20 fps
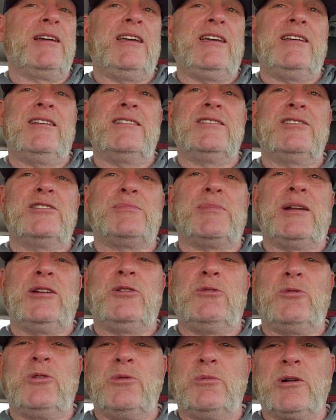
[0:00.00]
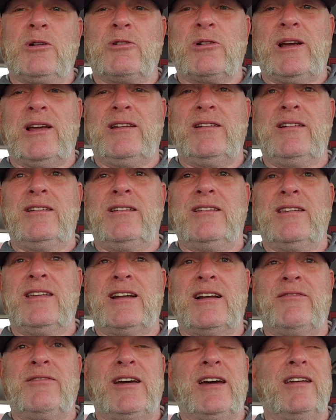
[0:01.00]
is my new Rubigrid
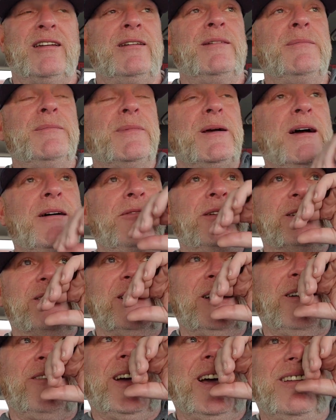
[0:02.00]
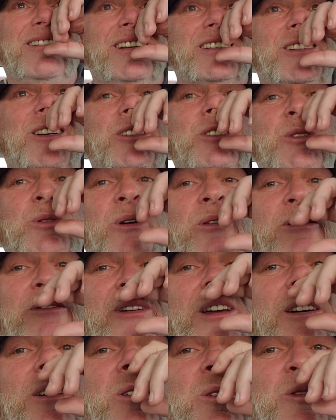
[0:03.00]
that I've added. Obviously, I've had this on 2 other
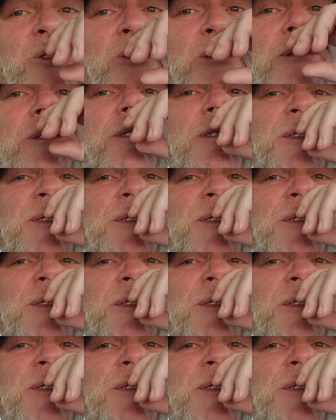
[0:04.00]
vehicles.